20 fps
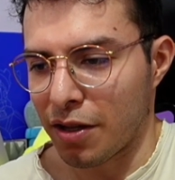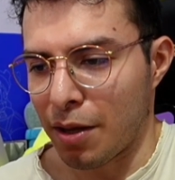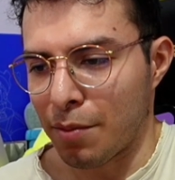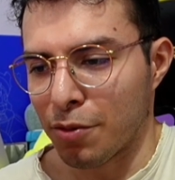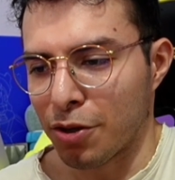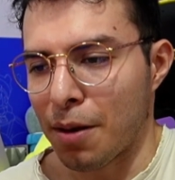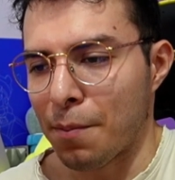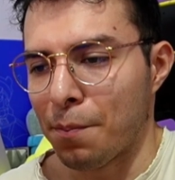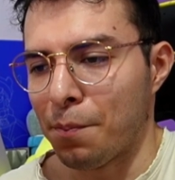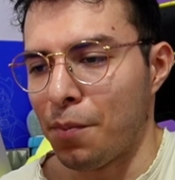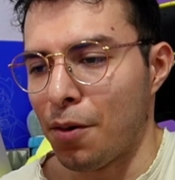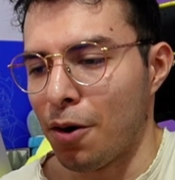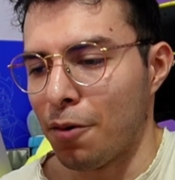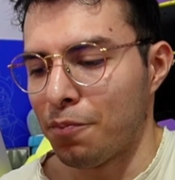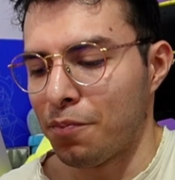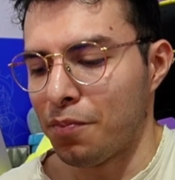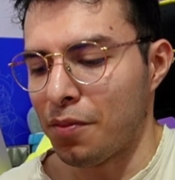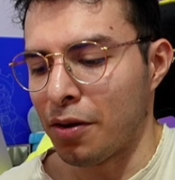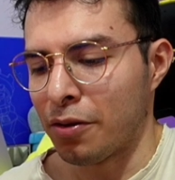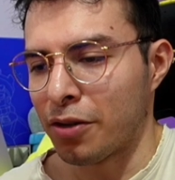I'm gonna
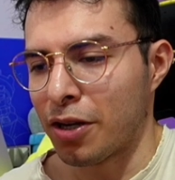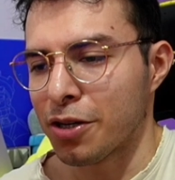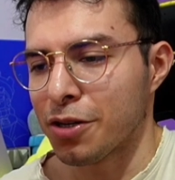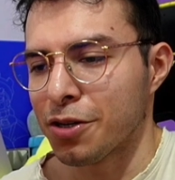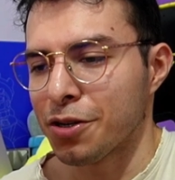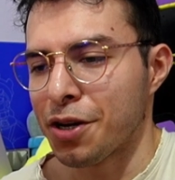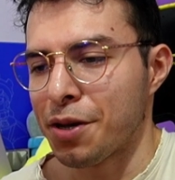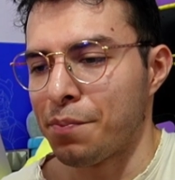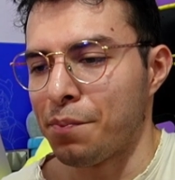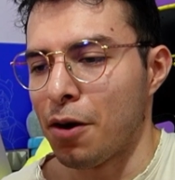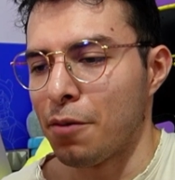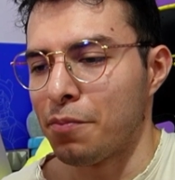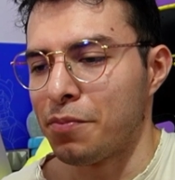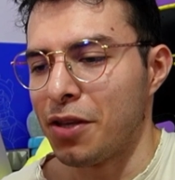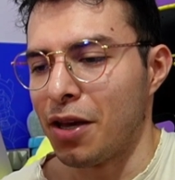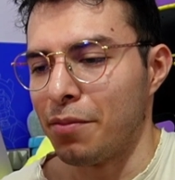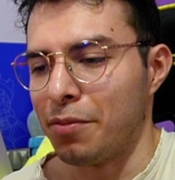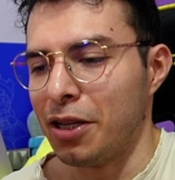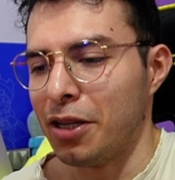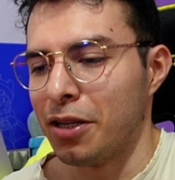re-pop the
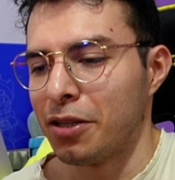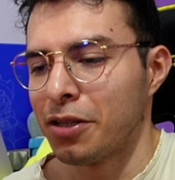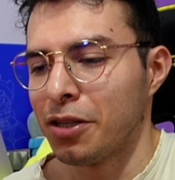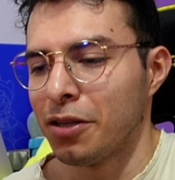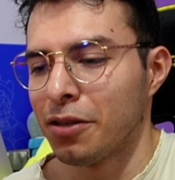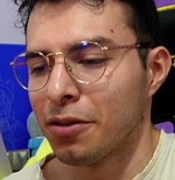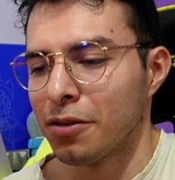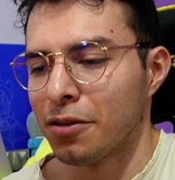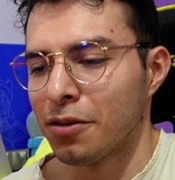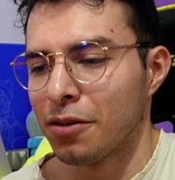ability.